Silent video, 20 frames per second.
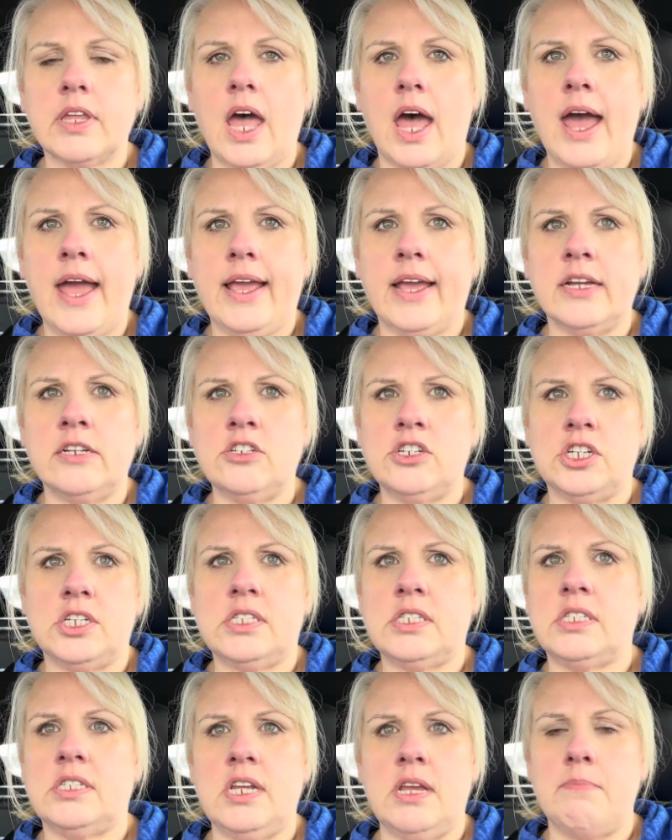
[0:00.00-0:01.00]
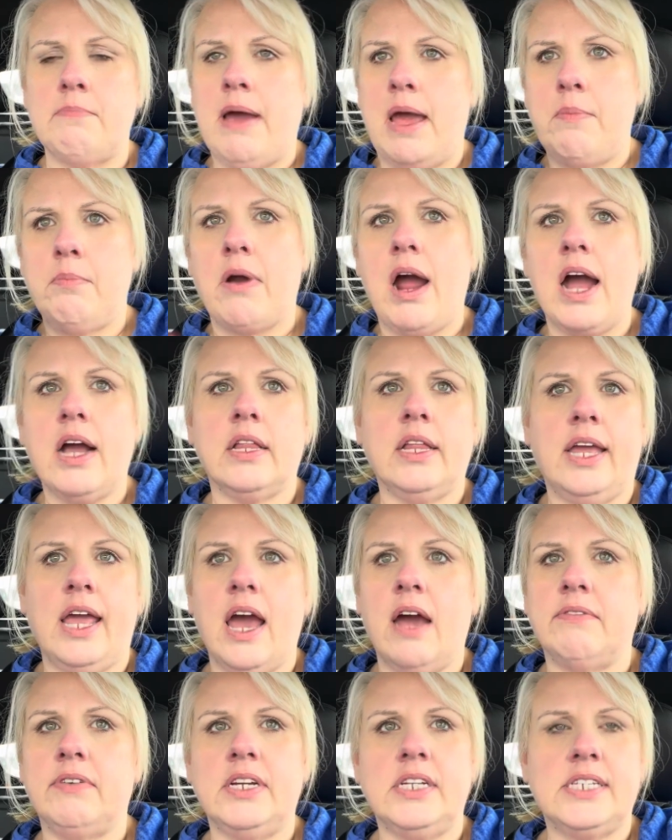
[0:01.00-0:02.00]
I can just steam my broccoli
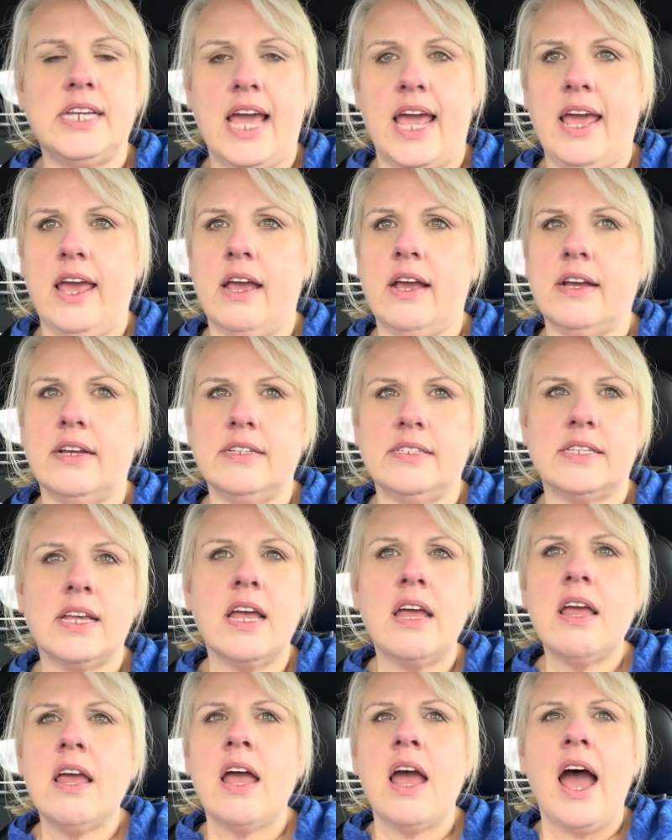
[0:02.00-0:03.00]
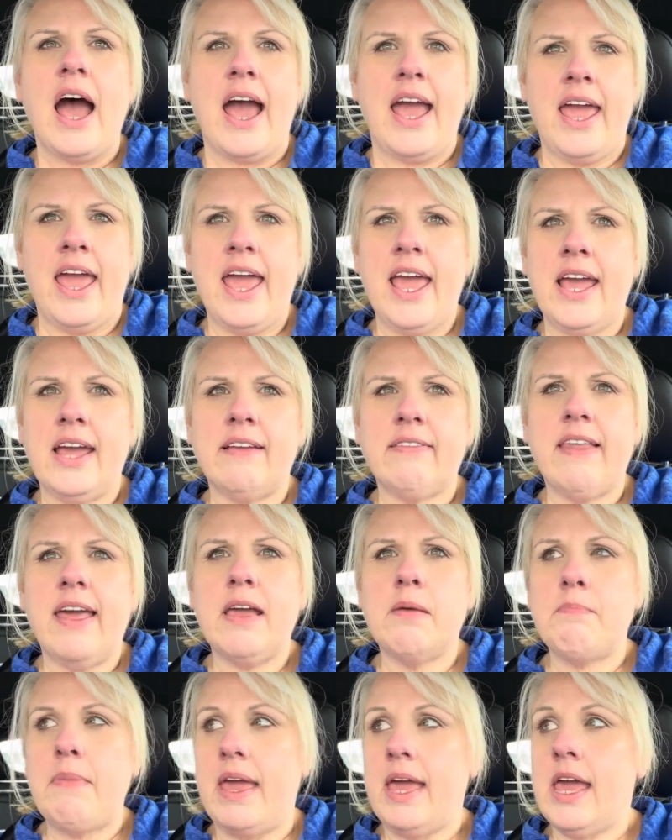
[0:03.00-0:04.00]
every day because I hate
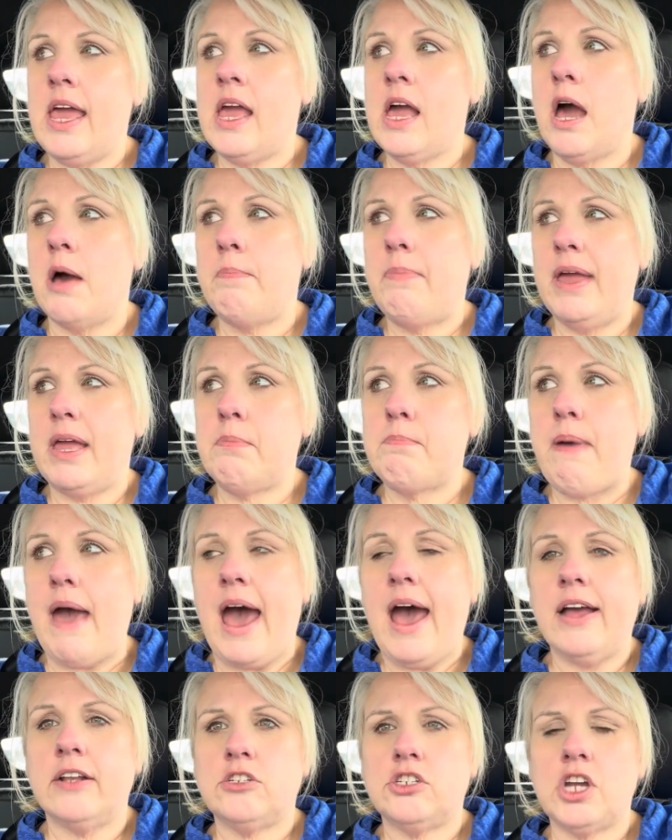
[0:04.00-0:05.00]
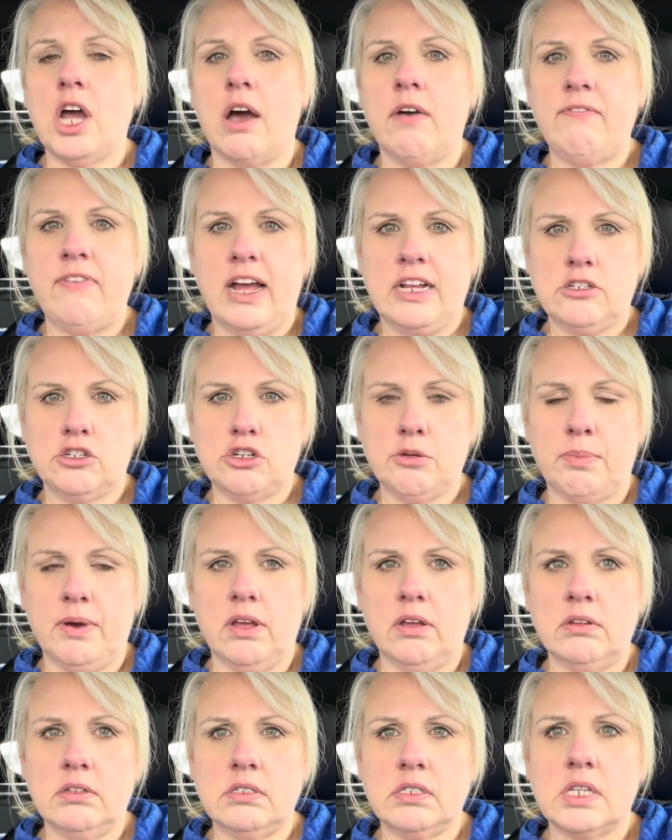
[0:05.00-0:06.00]
like making a big batch of
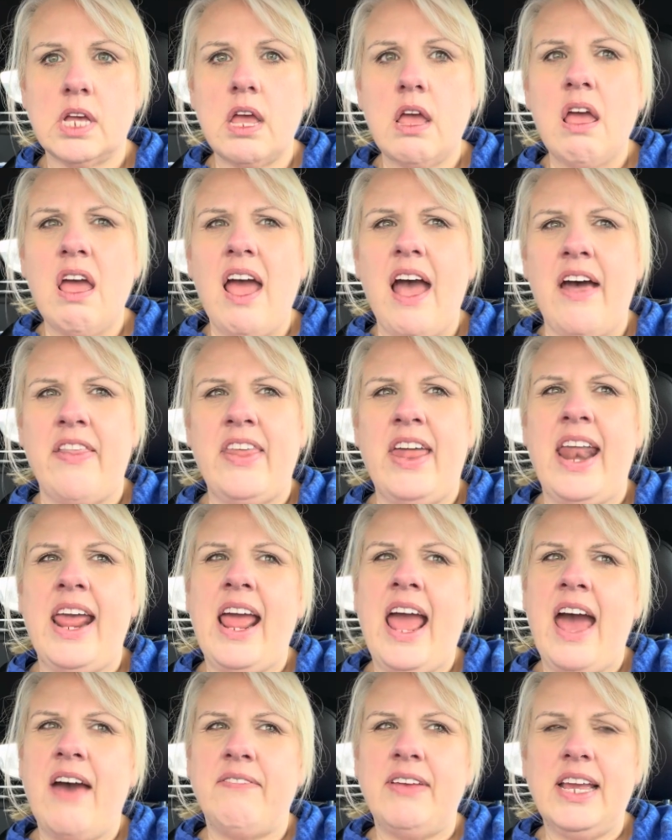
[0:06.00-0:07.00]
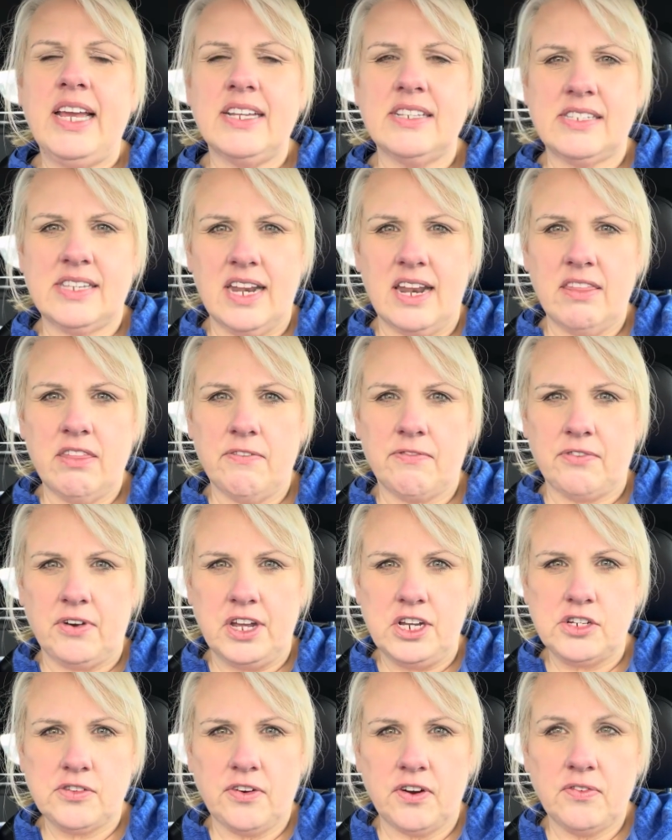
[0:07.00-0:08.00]
vegetables and then having it sit in the
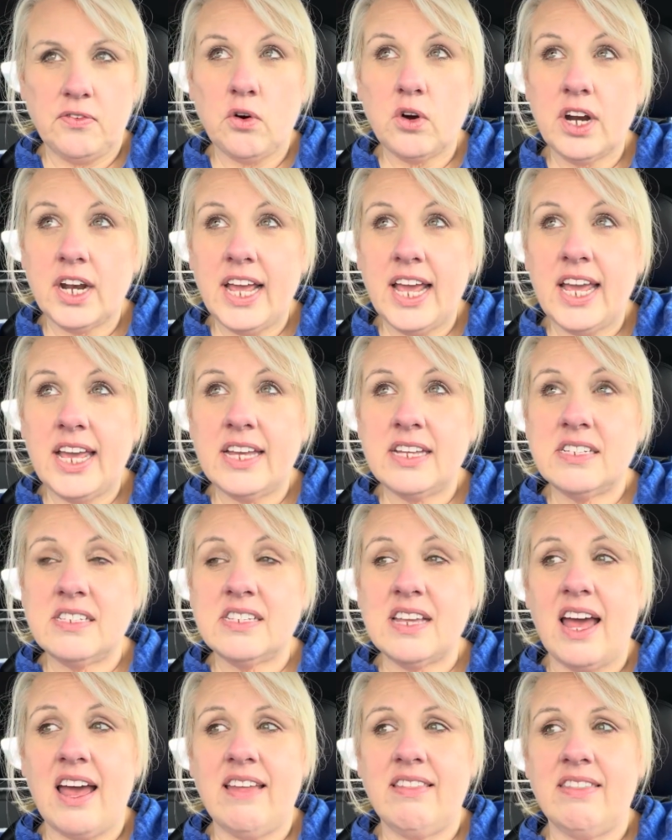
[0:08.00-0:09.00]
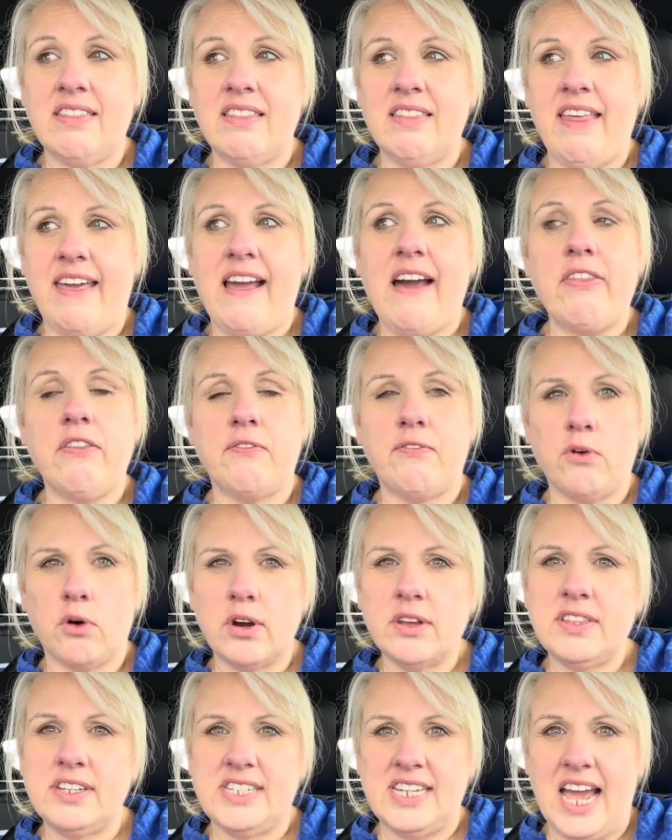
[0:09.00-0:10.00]
fridge for four days. And like on the
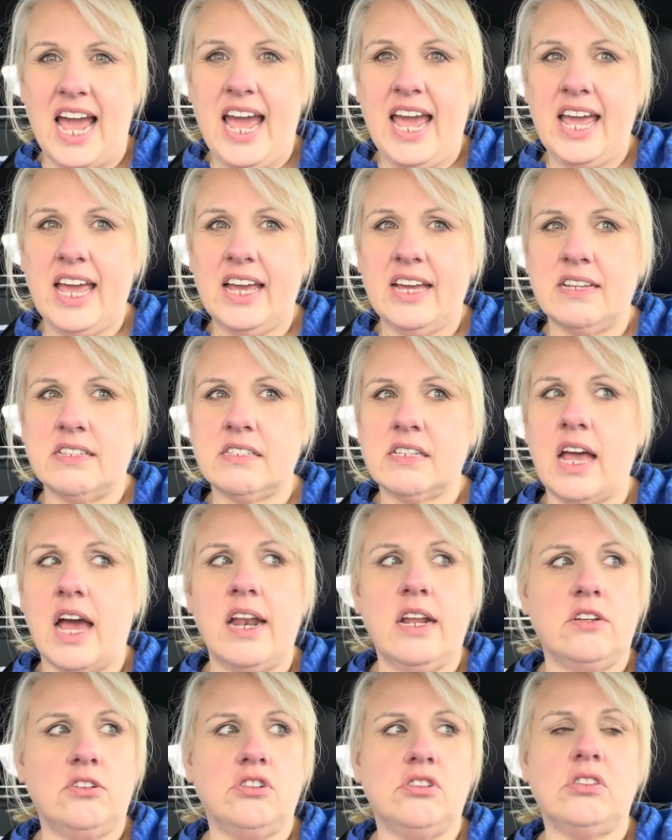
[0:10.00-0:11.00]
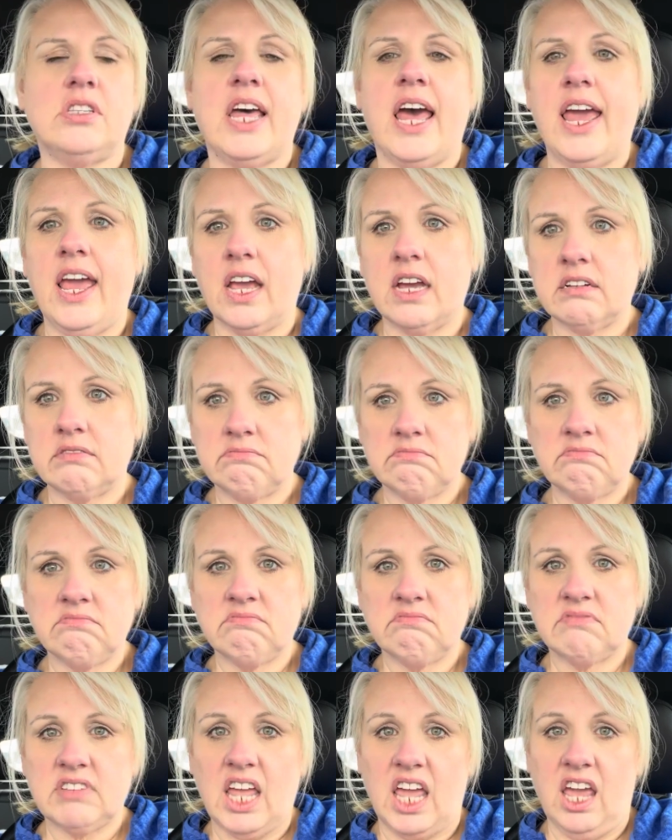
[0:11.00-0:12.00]
fourth day, it's kind of just like,
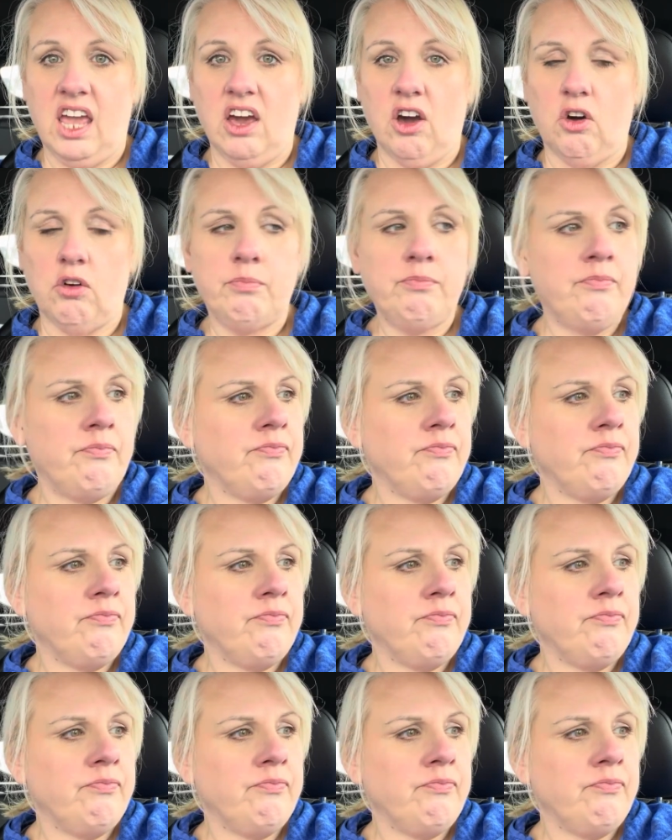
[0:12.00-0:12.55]
ew